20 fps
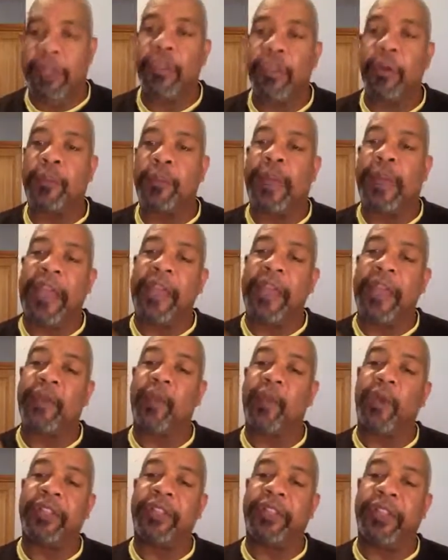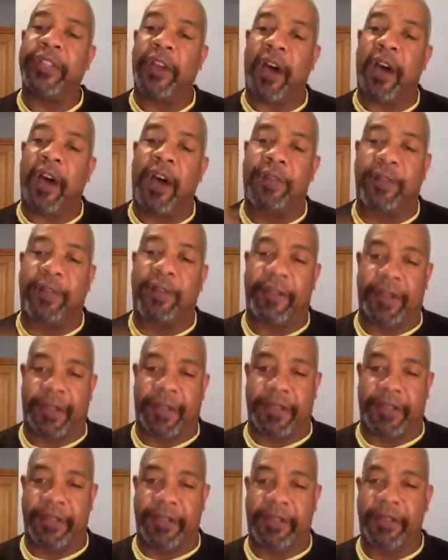You're paid what the offer
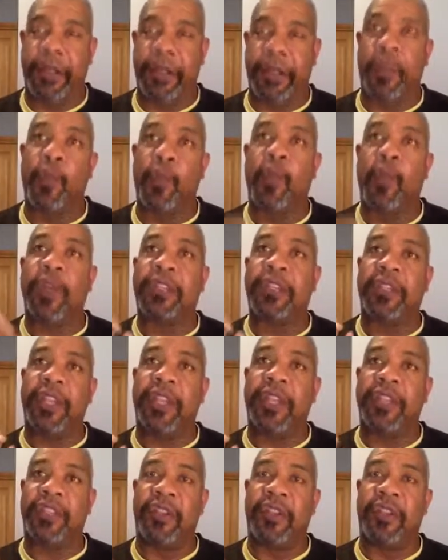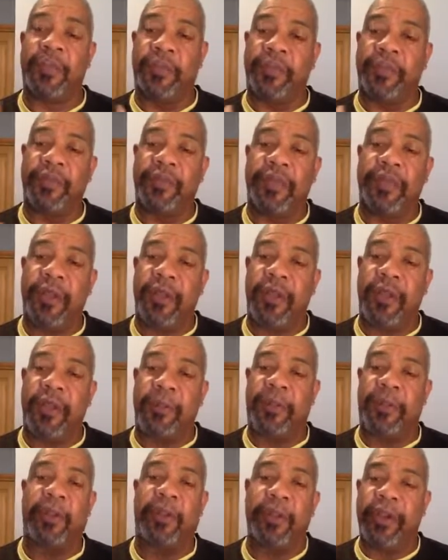is, what is the
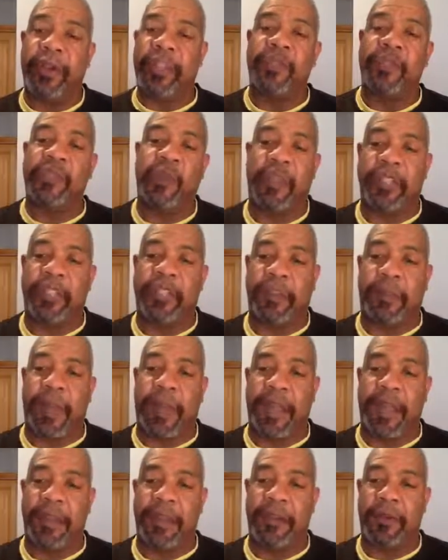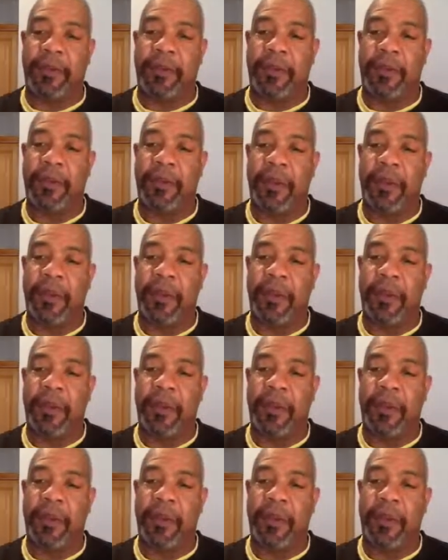employer is willing to pay you.